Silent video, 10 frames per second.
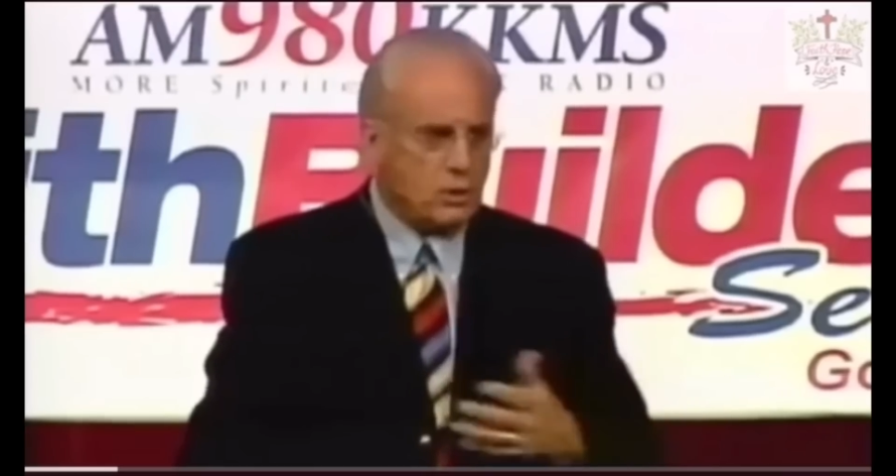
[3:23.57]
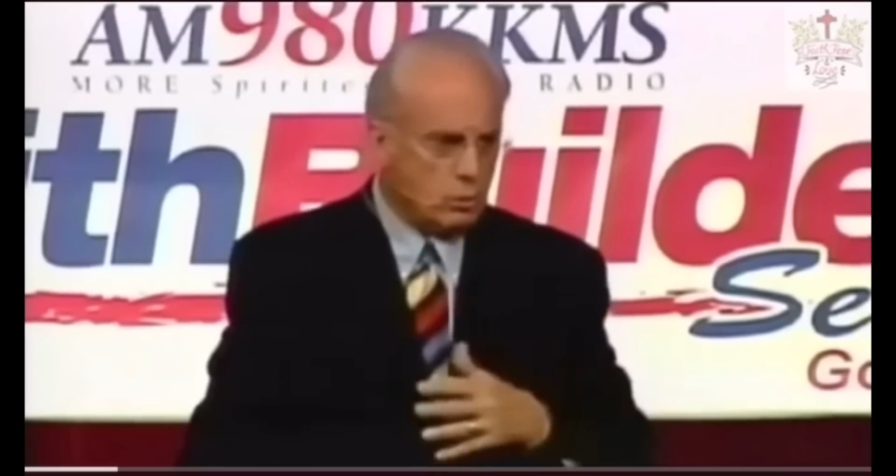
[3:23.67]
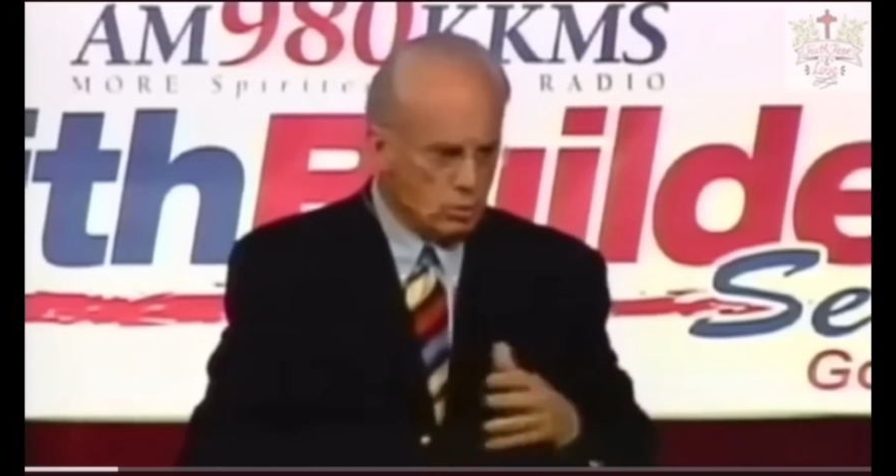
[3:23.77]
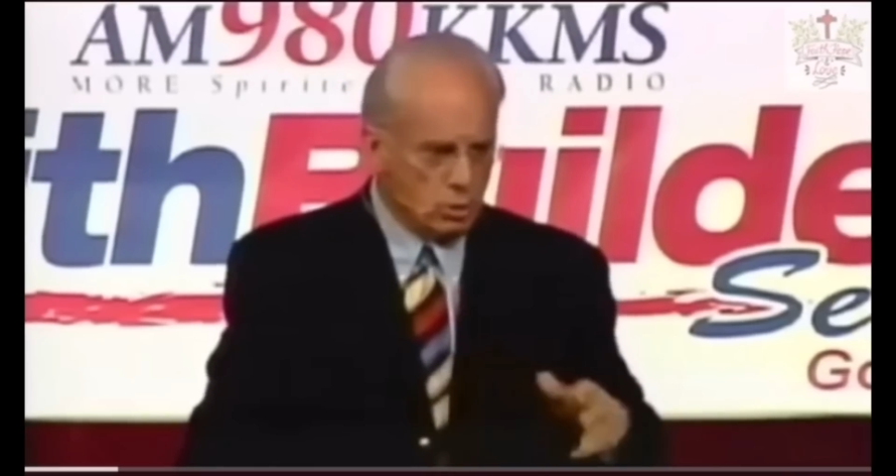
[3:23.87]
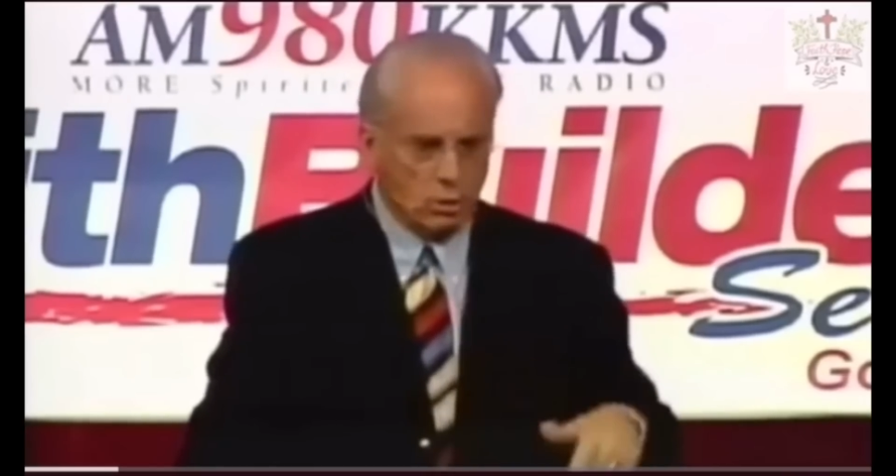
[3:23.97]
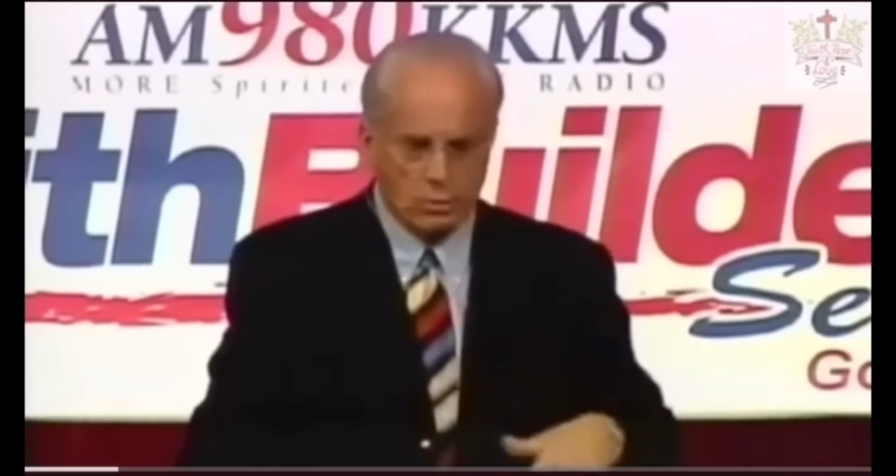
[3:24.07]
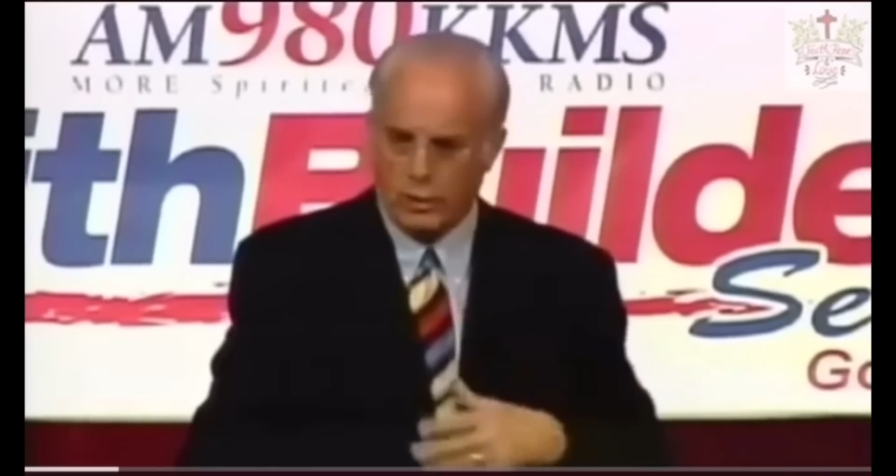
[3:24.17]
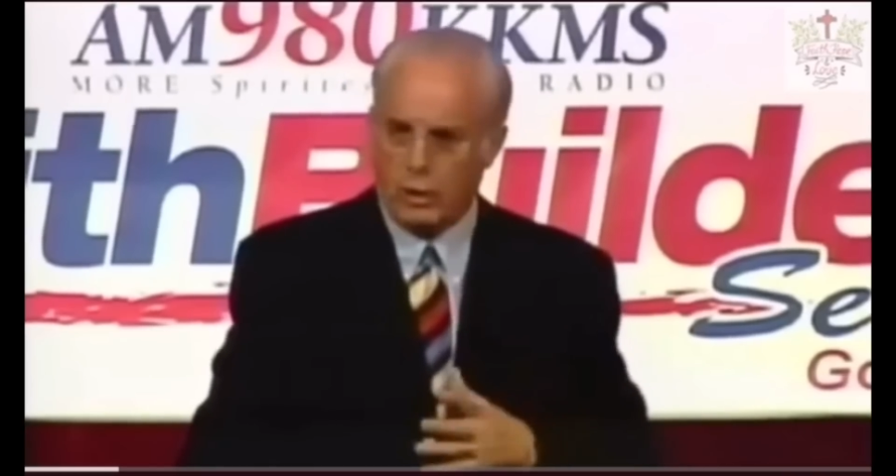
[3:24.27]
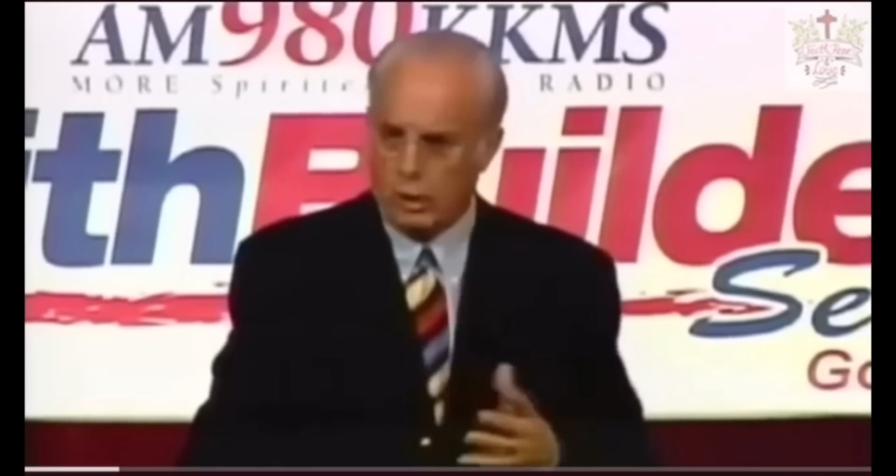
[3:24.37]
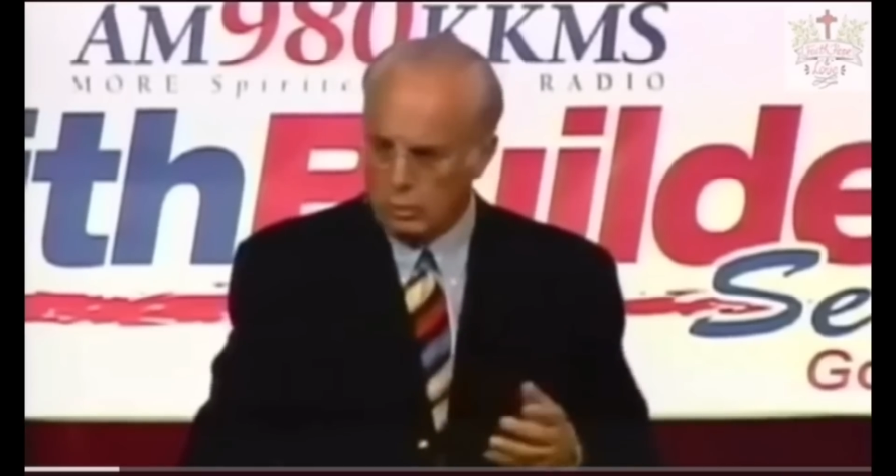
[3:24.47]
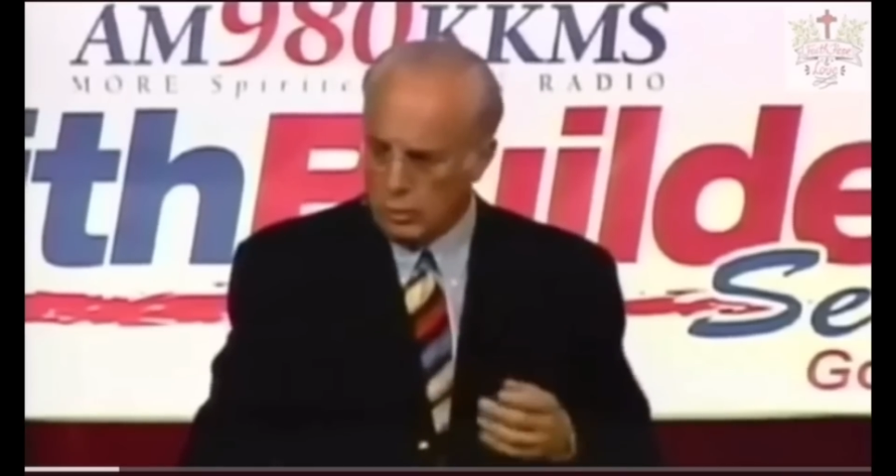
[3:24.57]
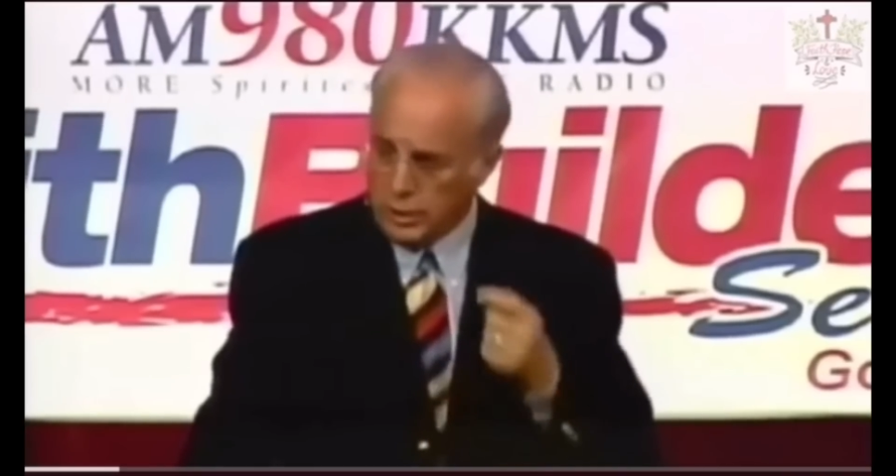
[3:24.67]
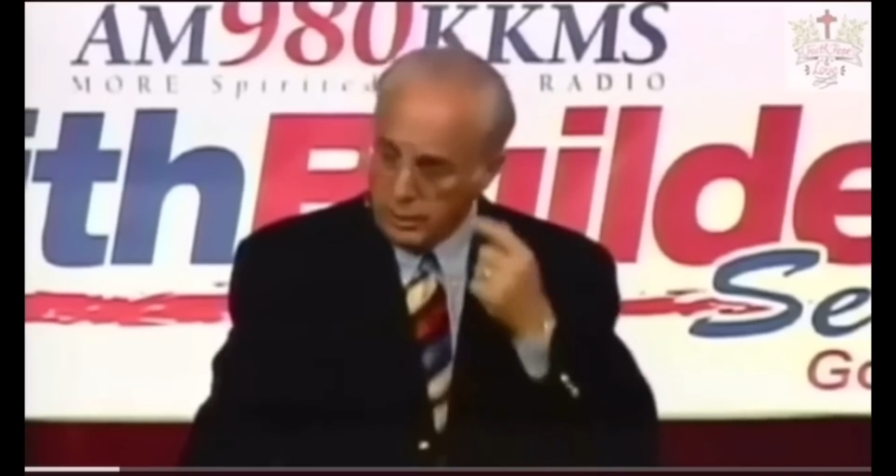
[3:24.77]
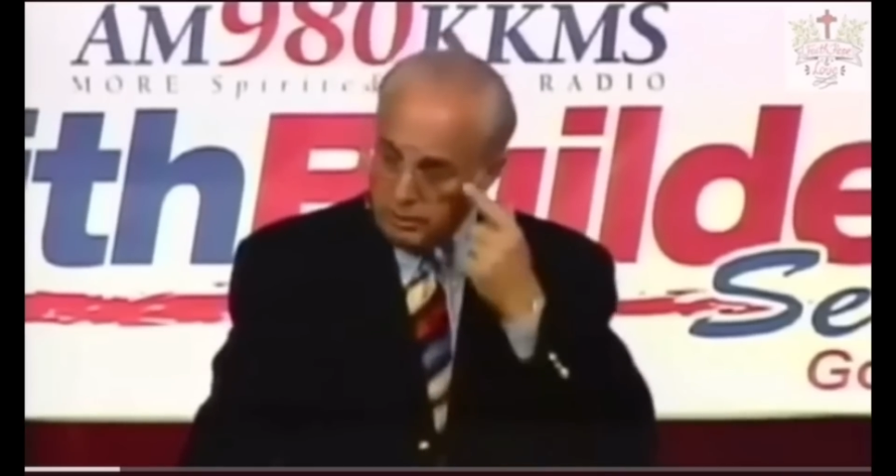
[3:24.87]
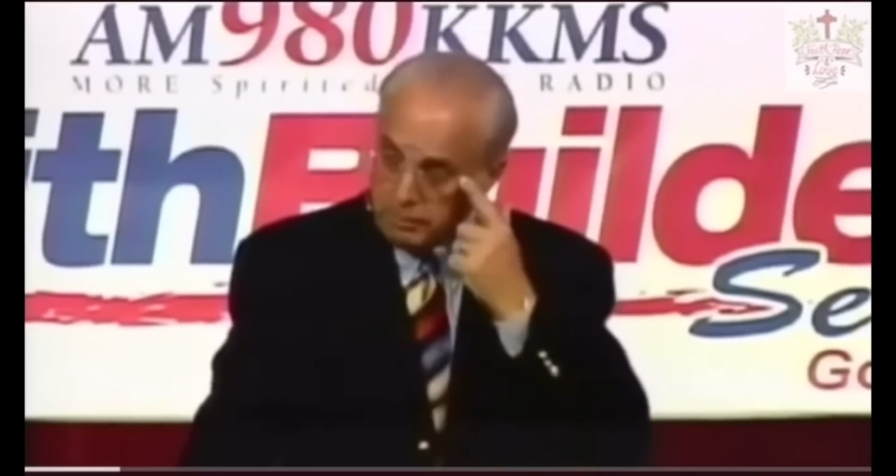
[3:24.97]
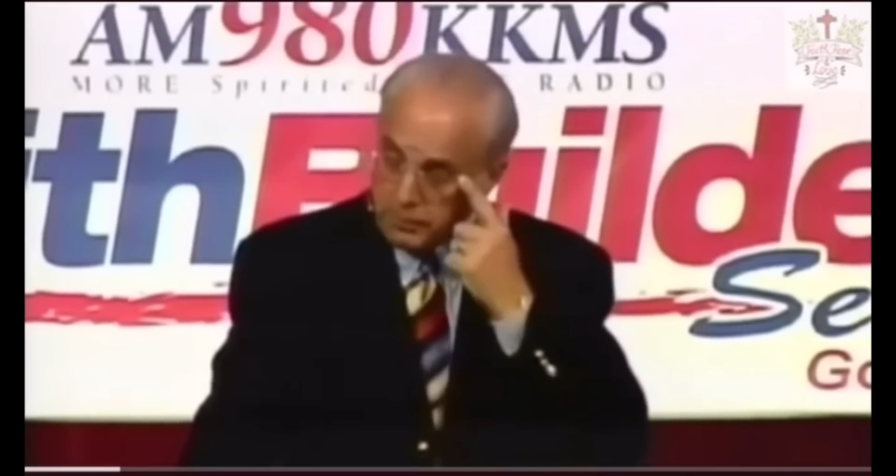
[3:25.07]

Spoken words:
who served along with them.